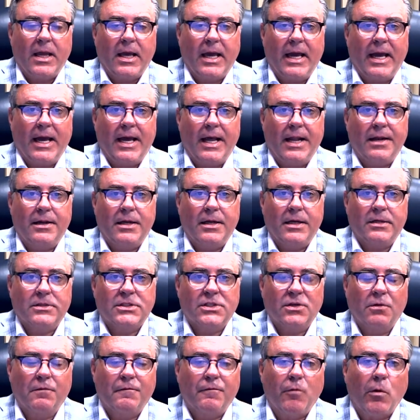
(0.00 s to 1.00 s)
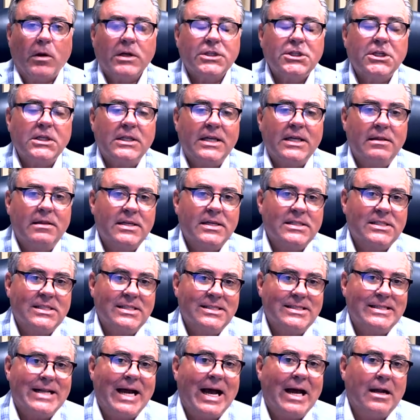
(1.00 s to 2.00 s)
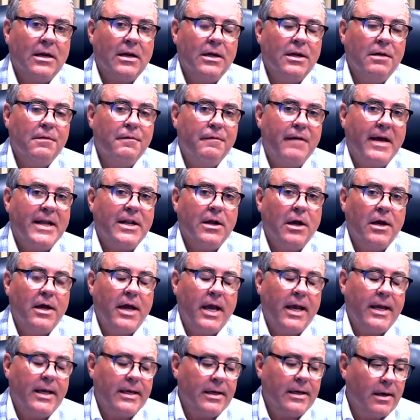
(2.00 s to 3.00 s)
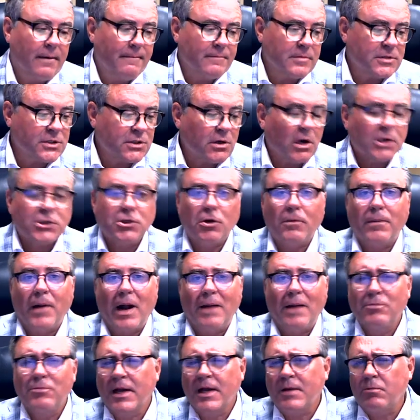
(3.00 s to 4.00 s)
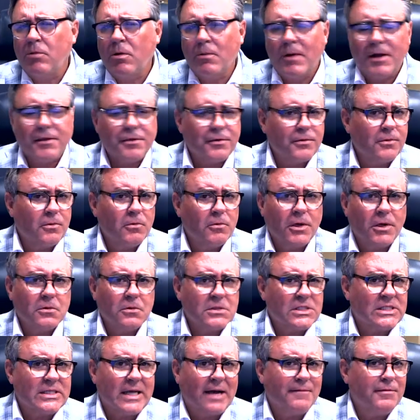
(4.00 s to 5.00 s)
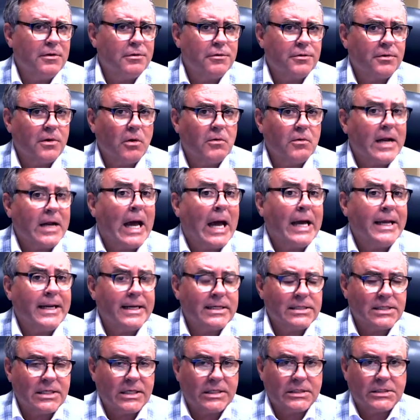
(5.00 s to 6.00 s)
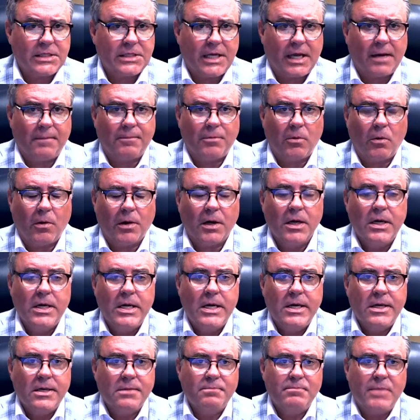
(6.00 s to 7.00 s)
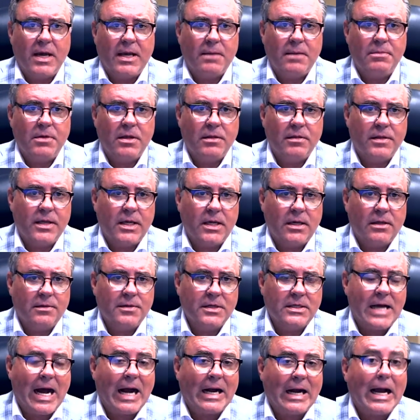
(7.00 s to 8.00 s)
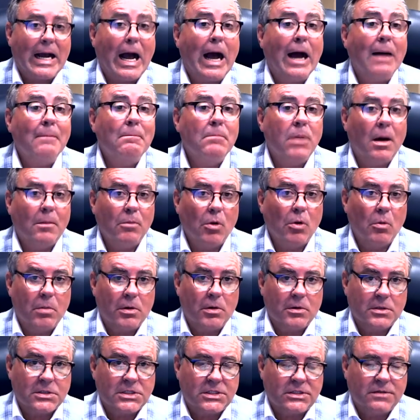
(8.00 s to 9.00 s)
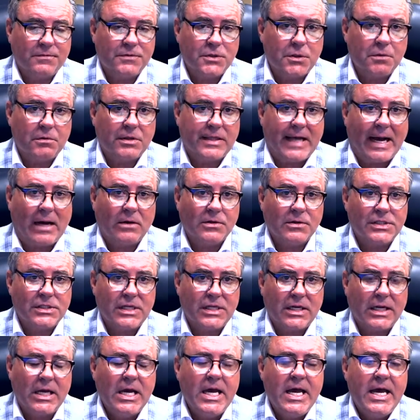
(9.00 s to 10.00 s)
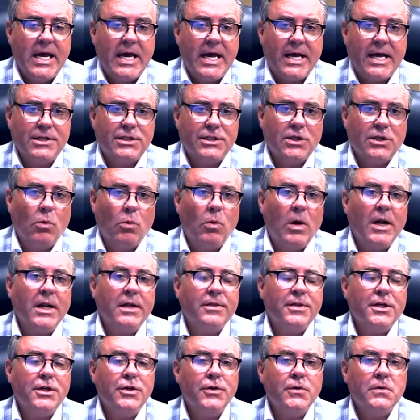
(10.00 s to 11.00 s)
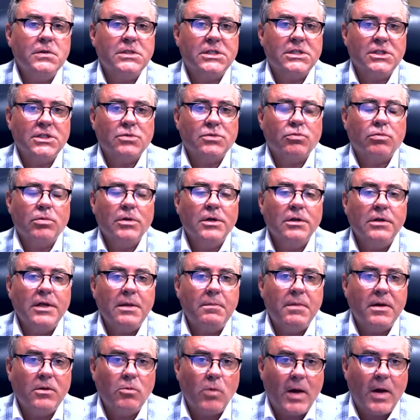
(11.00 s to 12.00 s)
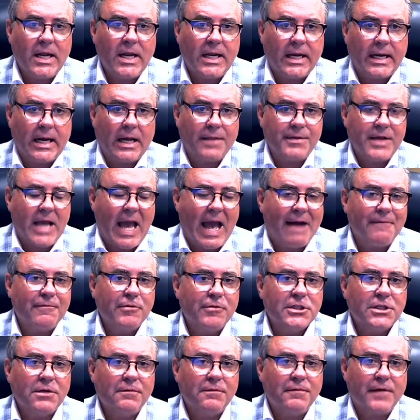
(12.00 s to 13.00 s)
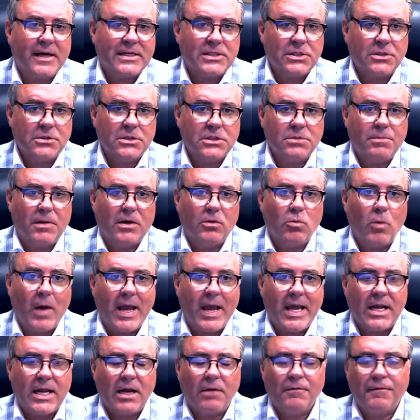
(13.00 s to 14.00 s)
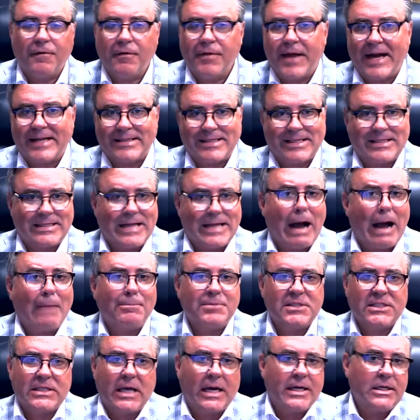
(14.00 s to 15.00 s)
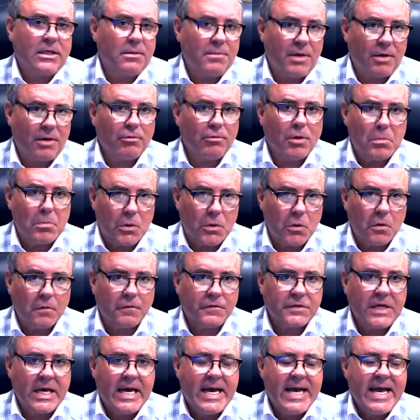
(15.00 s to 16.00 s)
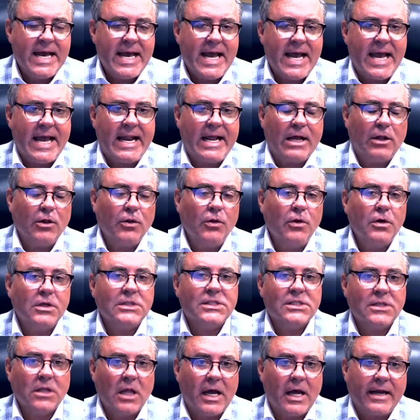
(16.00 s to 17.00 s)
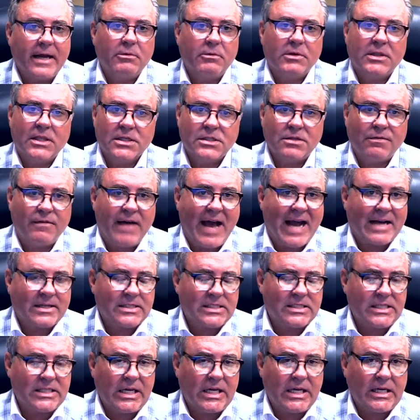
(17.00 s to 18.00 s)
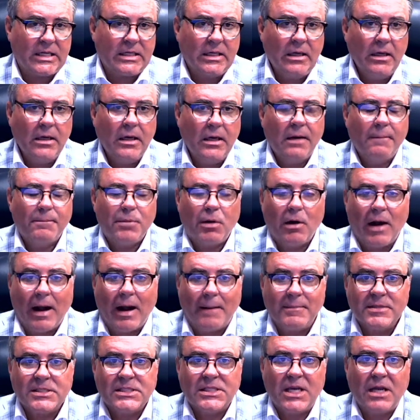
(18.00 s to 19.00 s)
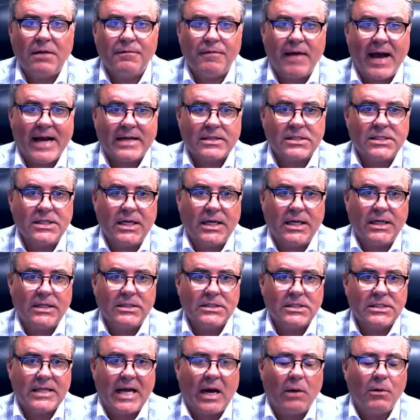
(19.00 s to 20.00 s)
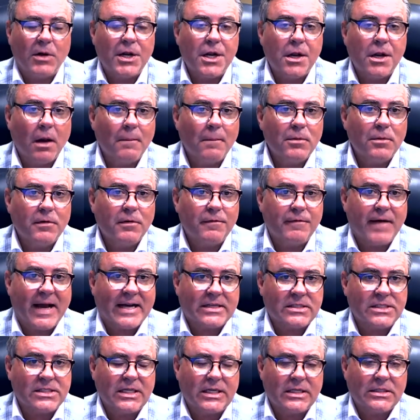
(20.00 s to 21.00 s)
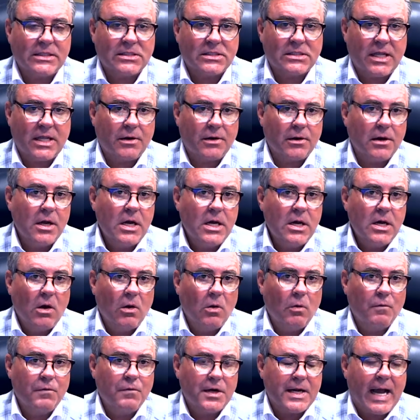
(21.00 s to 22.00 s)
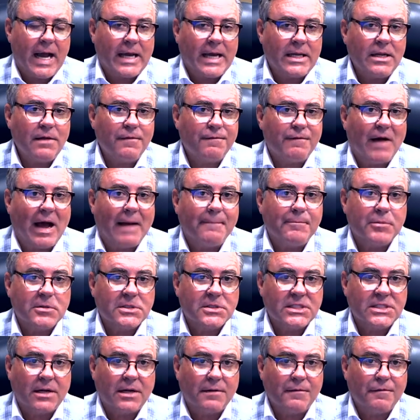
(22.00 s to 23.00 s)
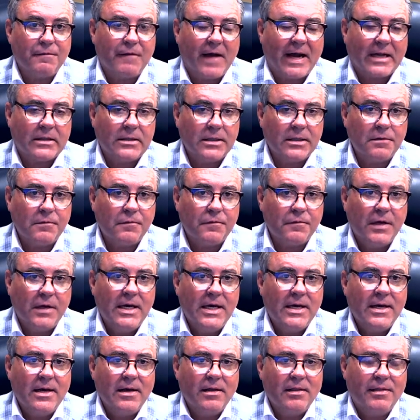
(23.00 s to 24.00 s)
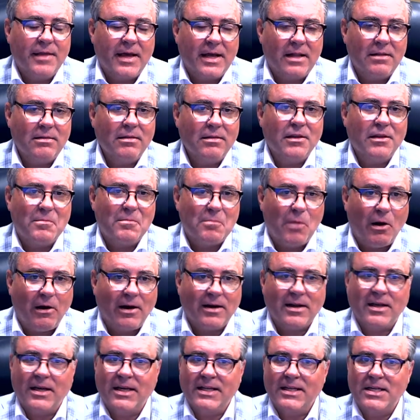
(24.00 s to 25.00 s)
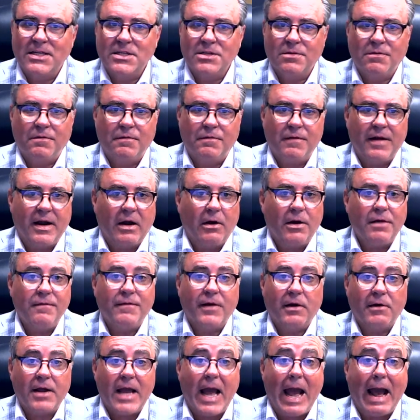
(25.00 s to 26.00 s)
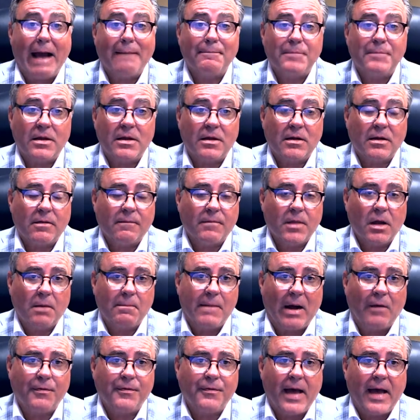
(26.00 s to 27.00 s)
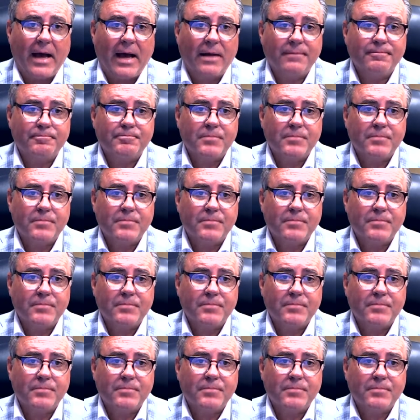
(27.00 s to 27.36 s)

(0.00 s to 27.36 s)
And so fortunately, this is not an event, a structural problem like we went through in 07 through 09 as an example, or maybe the dot-com bubble burst of 2000. And so what the news has really been waiting on, the average investor's been waiting for that stop sign to be removed. And it looks like with this vaccine, promising vaccines, now a number of vaccines that are over 95% effective, then the market is very, very happy about that.